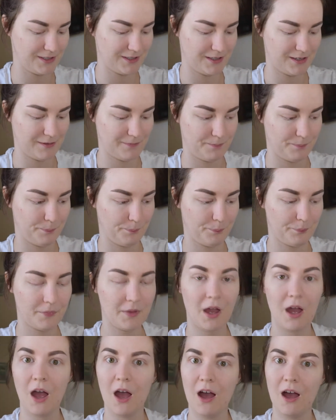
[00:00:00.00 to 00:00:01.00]
to
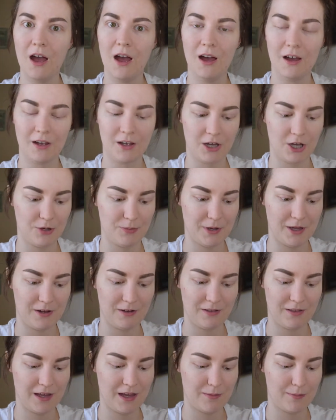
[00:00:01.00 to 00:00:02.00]
come out
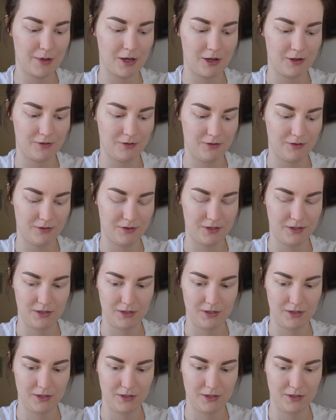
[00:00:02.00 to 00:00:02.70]
of that bottle.